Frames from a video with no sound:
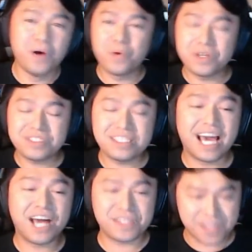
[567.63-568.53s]
We'll see
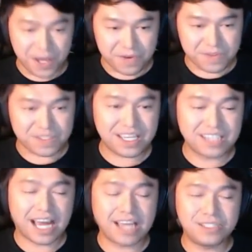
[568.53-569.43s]
how this goes.
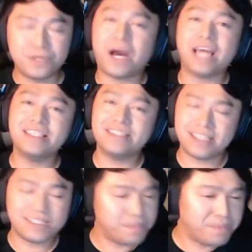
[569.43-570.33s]
Because I do, I can
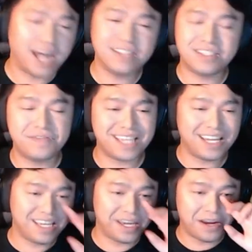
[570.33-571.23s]
see some positives
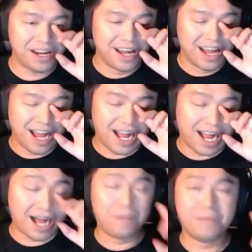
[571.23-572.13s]
in here.
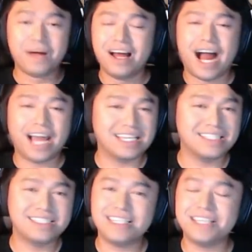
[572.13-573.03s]
Um, I
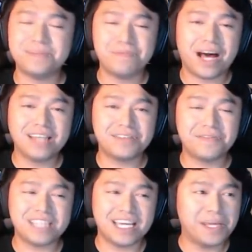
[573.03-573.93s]
can see some
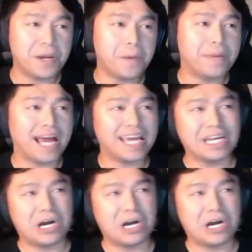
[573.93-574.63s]
positives in here, but I can